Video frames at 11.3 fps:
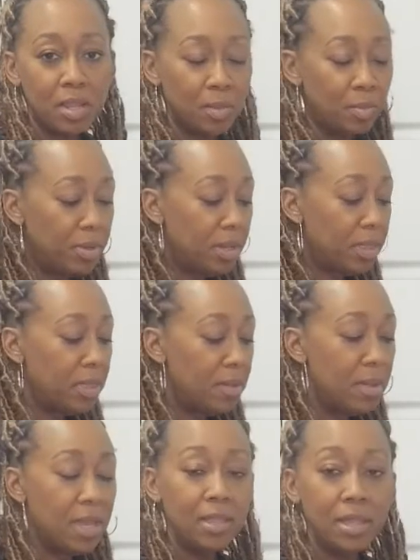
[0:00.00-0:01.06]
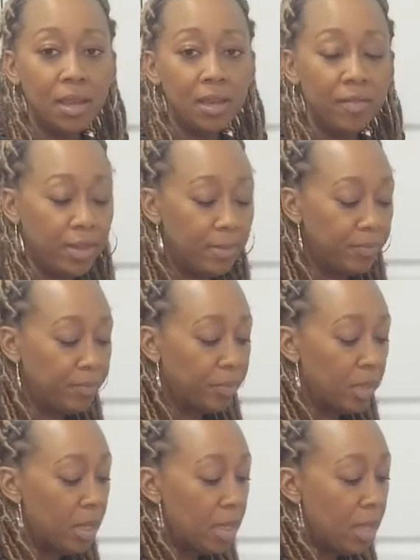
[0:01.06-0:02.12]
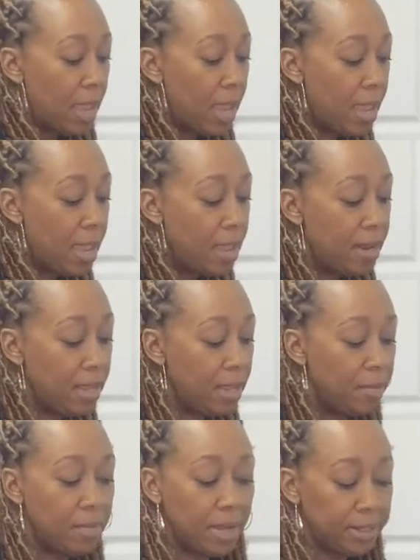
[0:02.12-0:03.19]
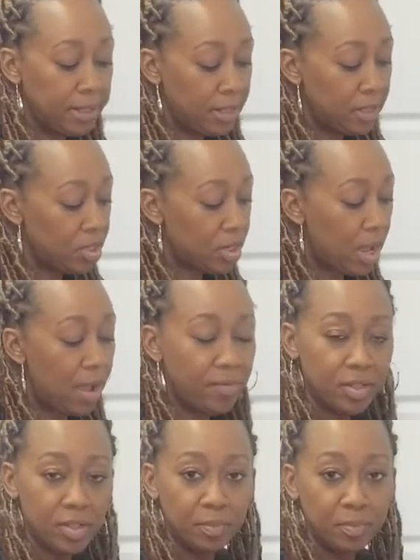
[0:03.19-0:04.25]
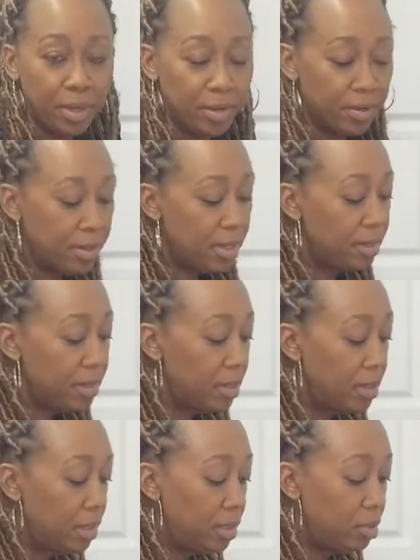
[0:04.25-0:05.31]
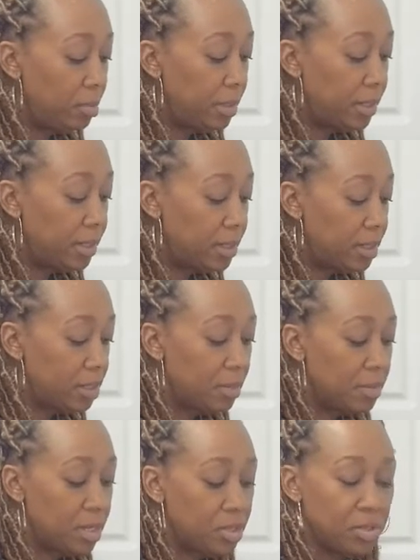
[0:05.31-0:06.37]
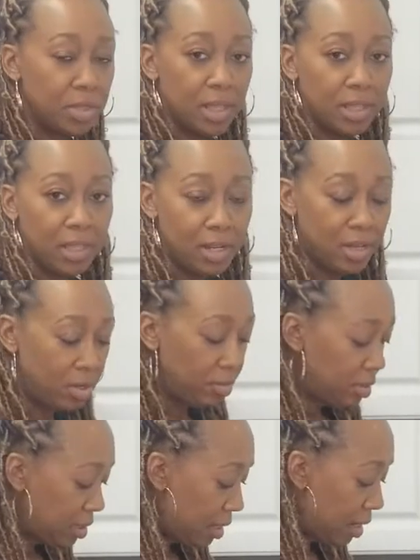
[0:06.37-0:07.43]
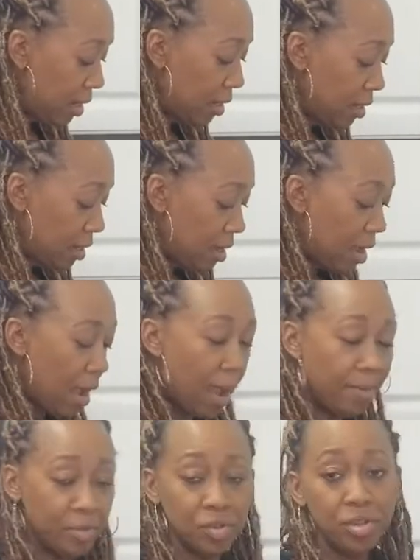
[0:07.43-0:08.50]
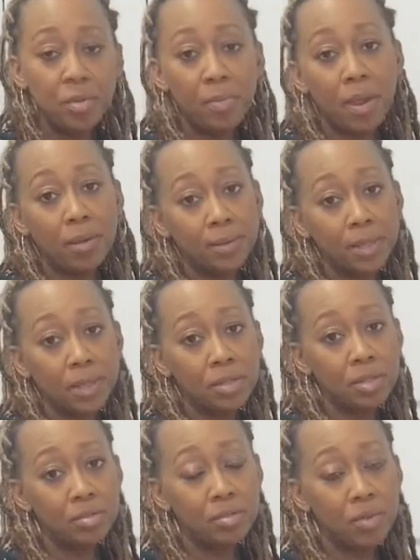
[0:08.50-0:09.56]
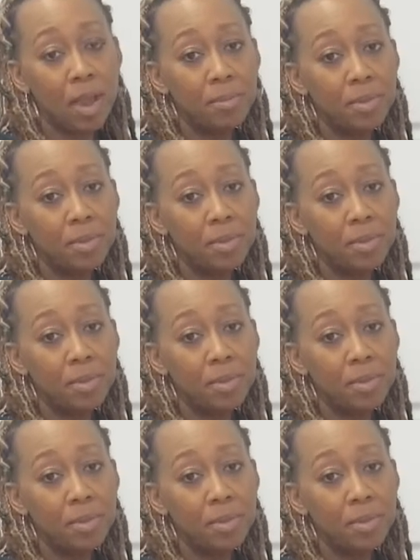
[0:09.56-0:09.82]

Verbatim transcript: to put them in the oven. And in my dish, I've just buttered it a little bit just to make sure that they don't stick. I'm sure you probably could do drop